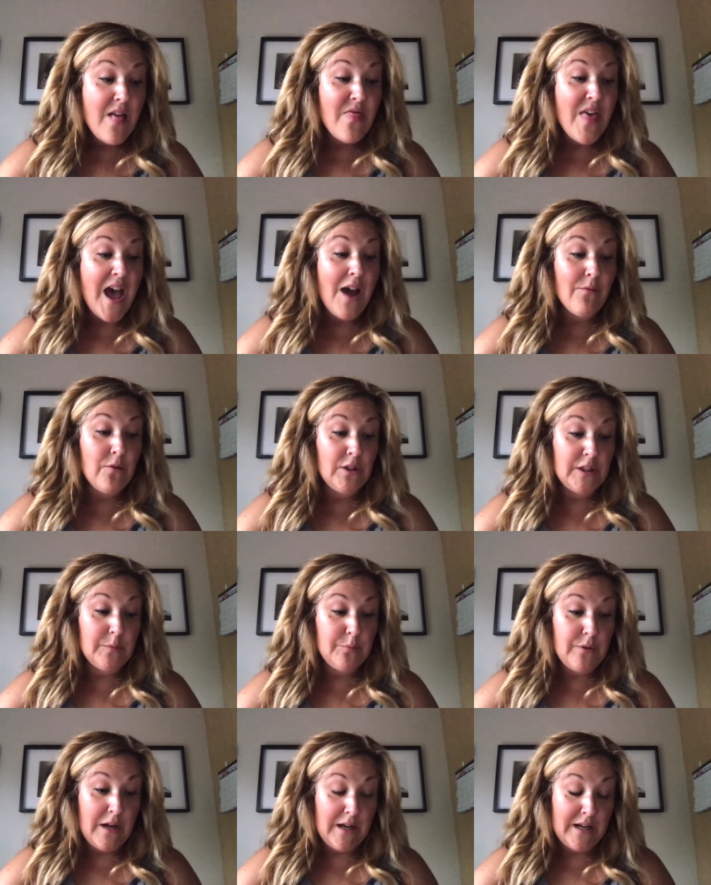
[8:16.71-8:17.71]
That rolled
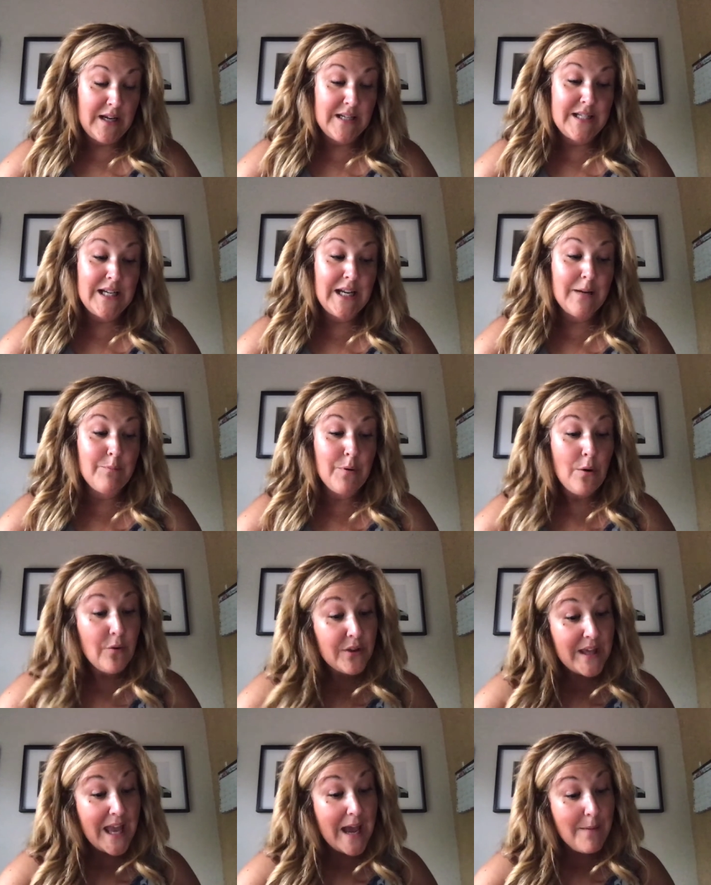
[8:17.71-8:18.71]
up rug containing
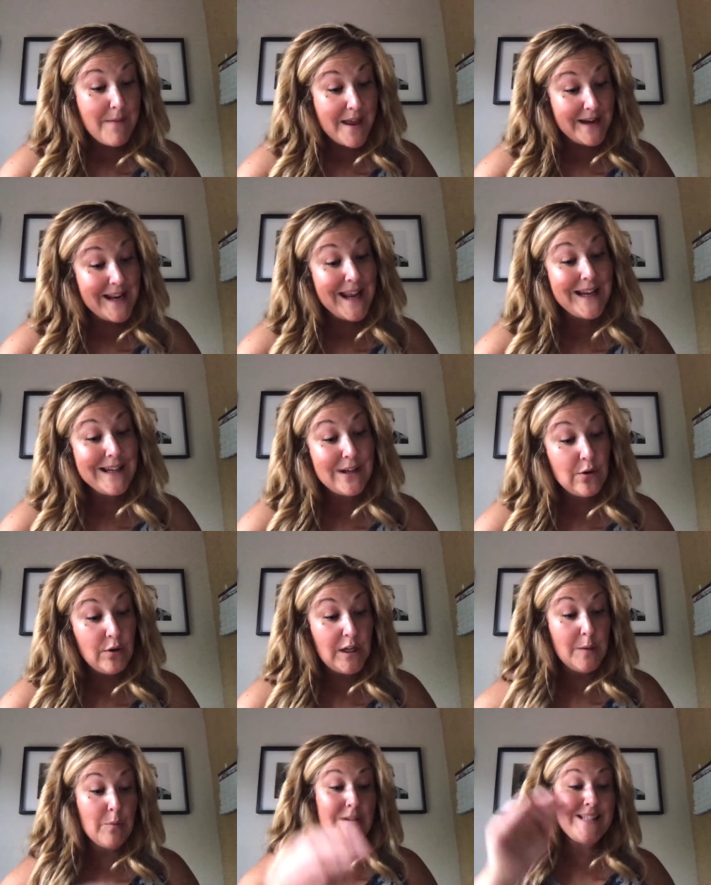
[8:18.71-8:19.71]
both Catman and
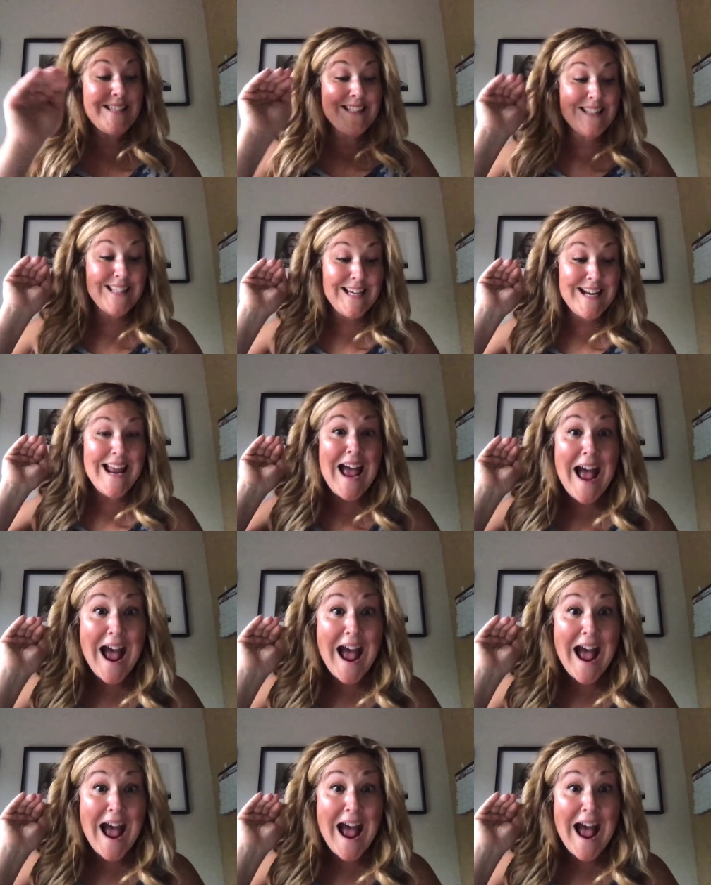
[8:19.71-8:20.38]
Gooney Bird slid